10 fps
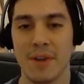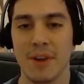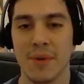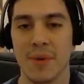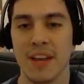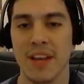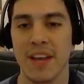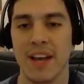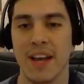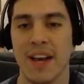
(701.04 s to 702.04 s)
but anyway,
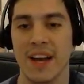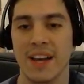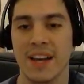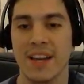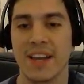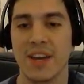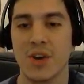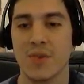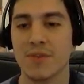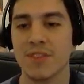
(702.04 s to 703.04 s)
uh, like you
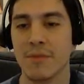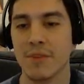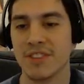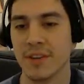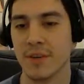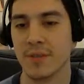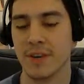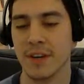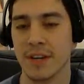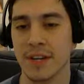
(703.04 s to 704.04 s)
know, of course, I'm very excited of
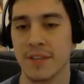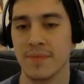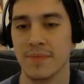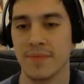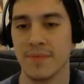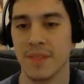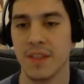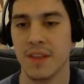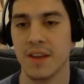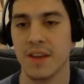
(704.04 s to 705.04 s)
uh,
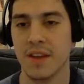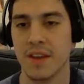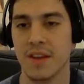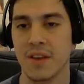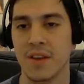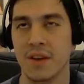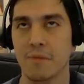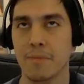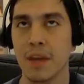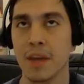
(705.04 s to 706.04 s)

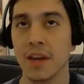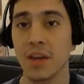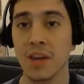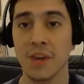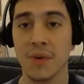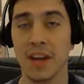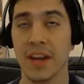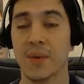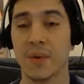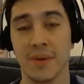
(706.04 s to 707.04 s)
of being here in
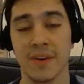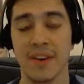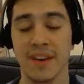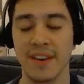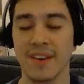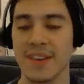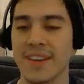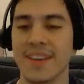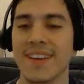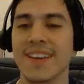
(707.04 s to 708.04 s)
Ecuador. Huh?
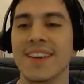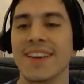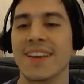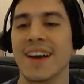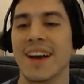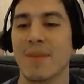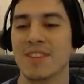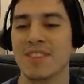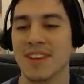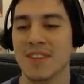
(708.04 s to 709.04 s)
I'm
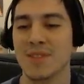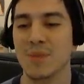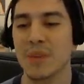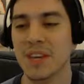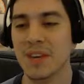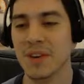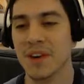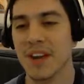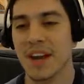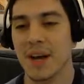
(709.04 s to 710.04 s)
excited to be
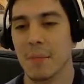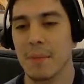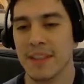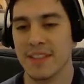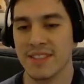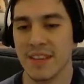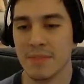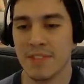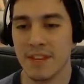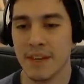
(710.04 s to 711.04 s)
here, uh, but at the
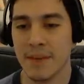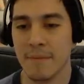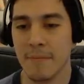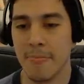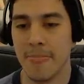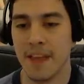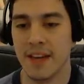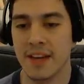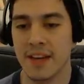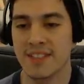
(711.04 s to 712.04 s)
same time,
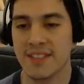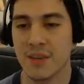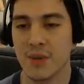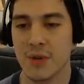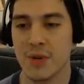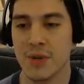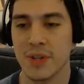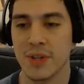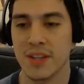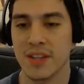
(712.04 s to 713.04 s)
uh, it's a
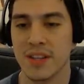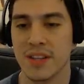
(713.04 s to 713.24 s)
little...